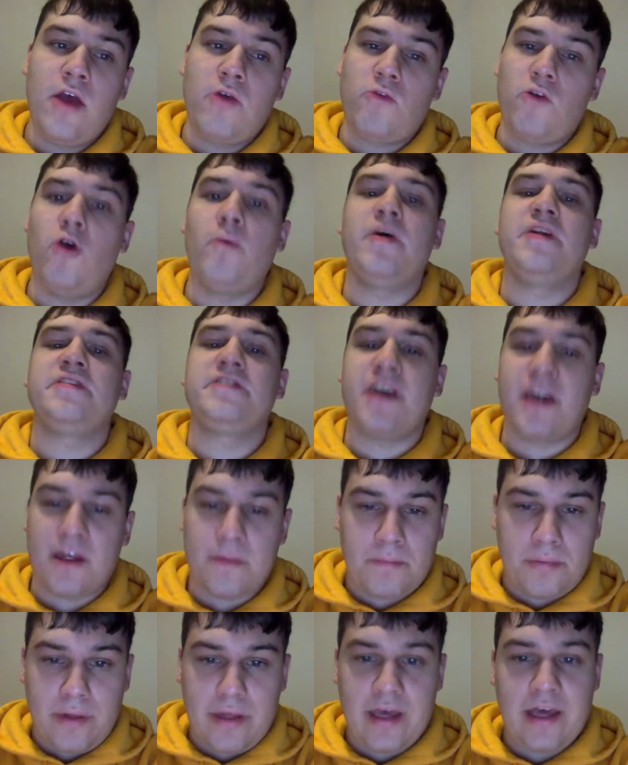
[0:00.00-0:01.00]
Roma in
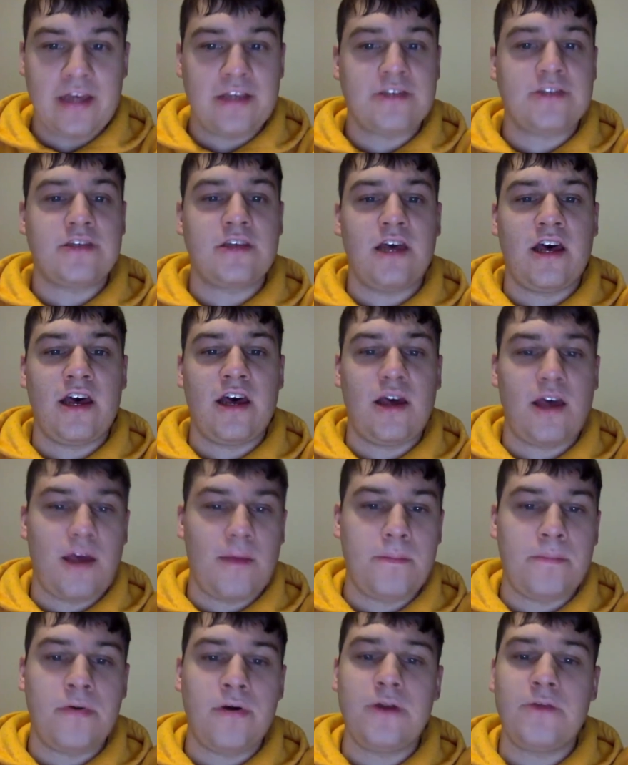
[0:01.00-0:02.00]
2nd place. I
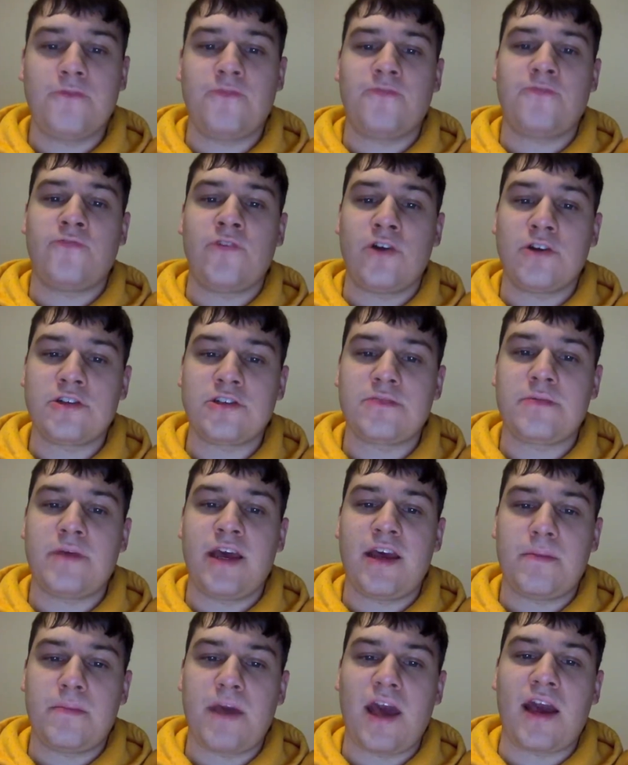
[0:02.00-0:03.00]
put First
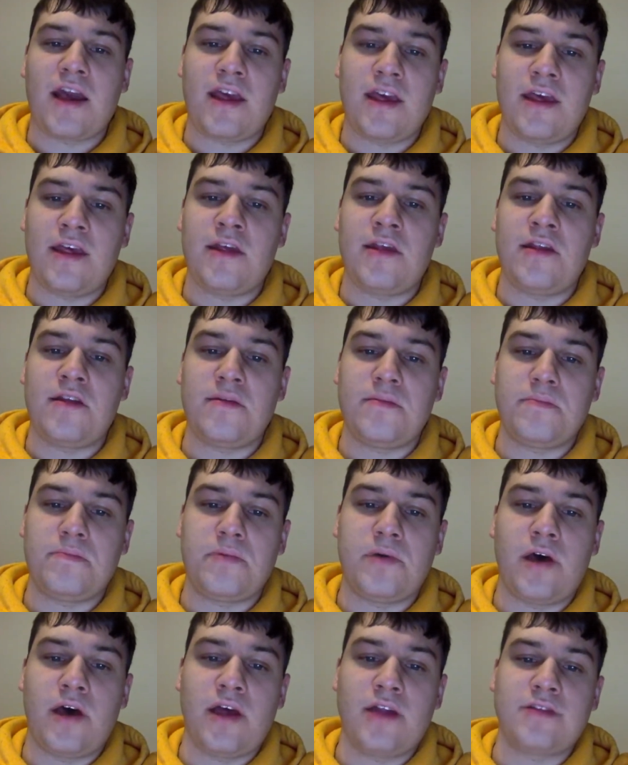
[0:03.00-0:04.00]
Man back in,
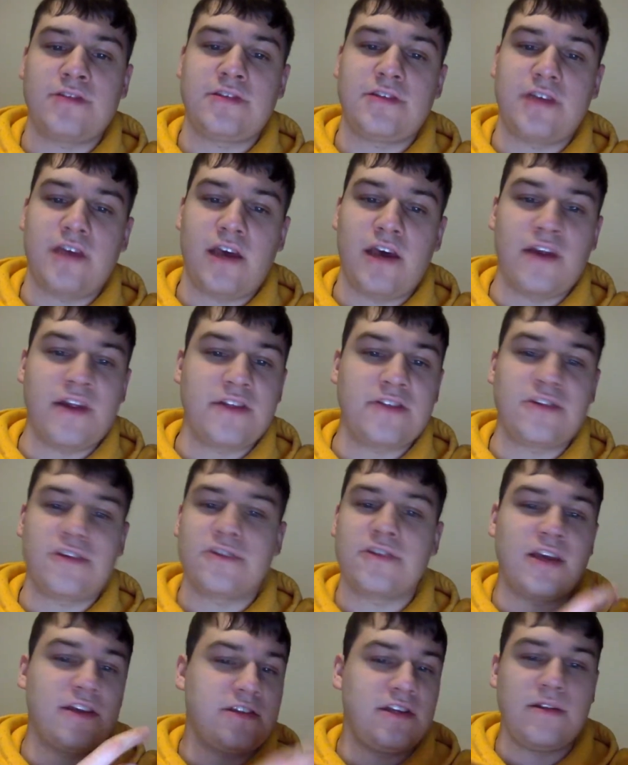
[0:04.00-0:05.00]
but that's just
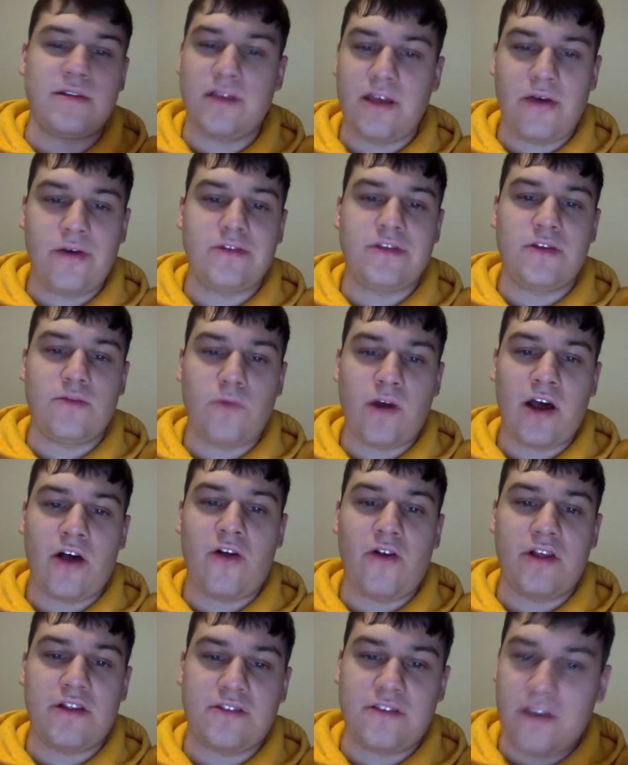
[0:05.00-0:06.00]
because it did
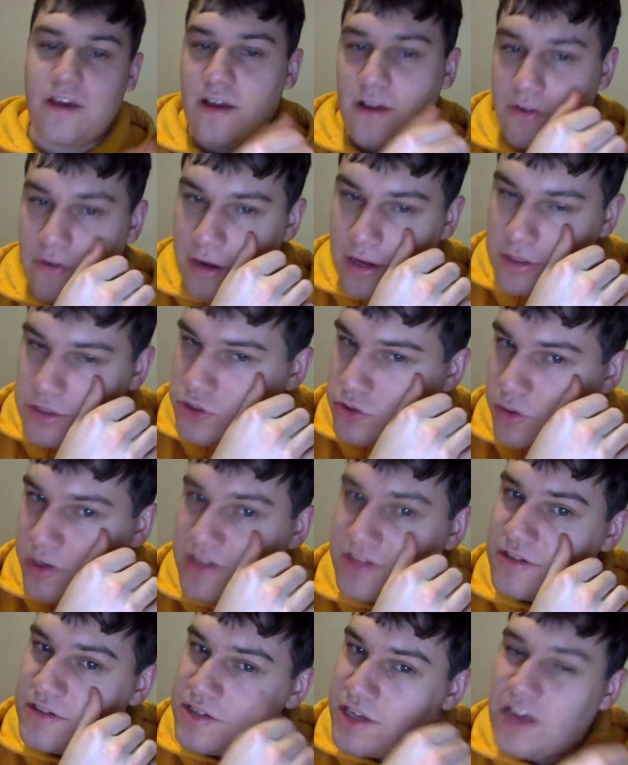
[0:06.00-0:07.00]
well at Critics'
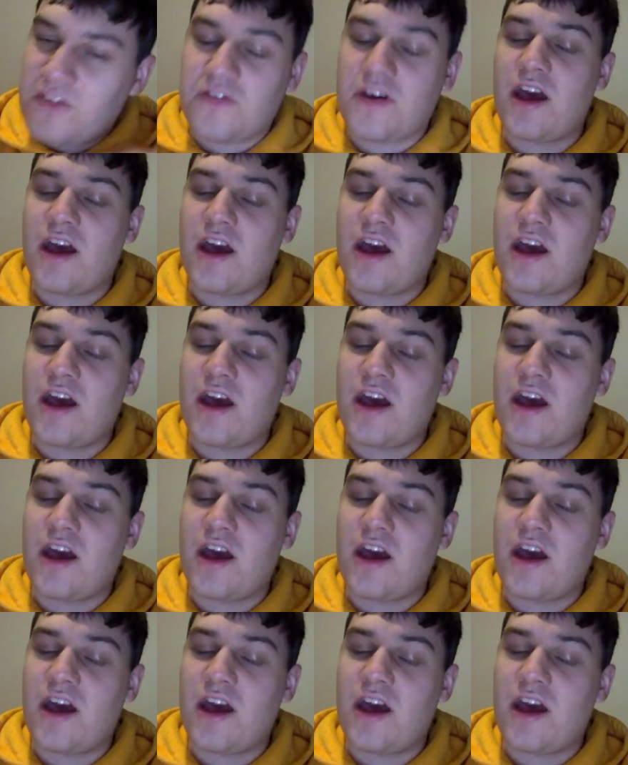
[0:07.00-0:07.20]
Choice and stuff.